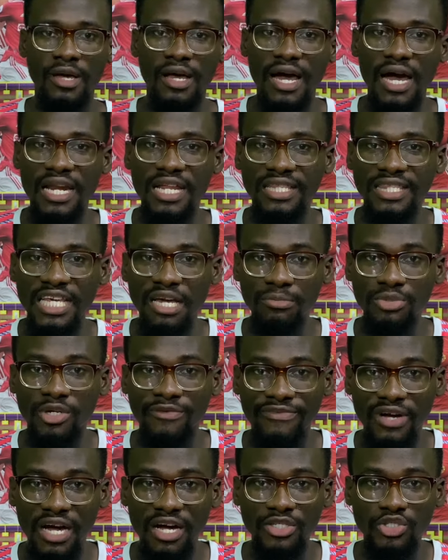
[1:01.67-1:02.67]
And in terms
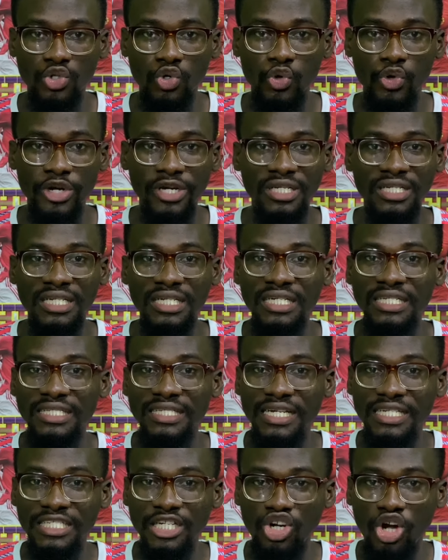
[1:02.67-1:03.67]
of outgoing,
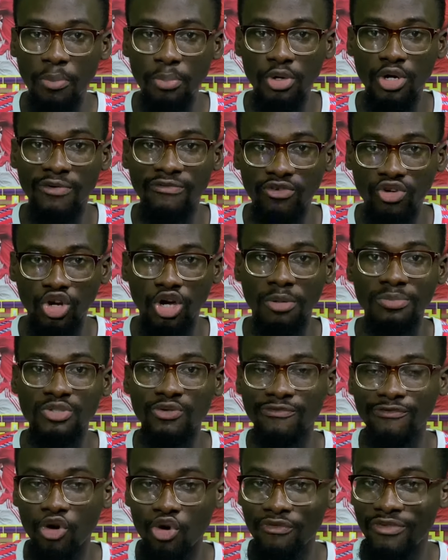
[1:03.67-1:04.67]
there's a couple of clubs
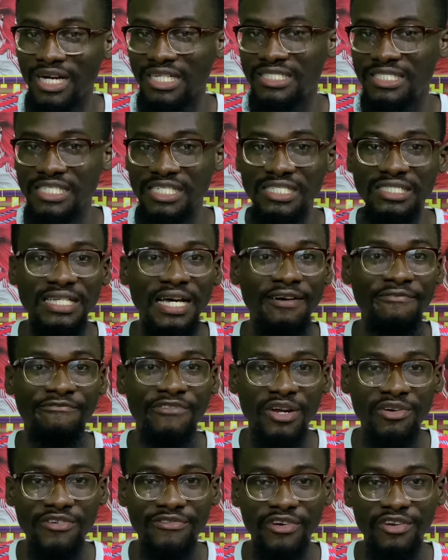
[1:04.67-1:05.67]
overseas that are
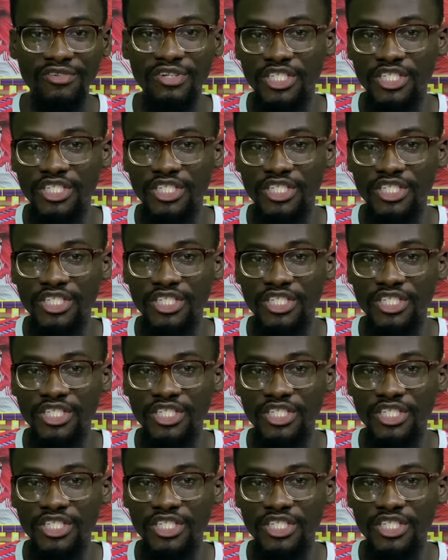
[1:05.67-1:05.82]
very, very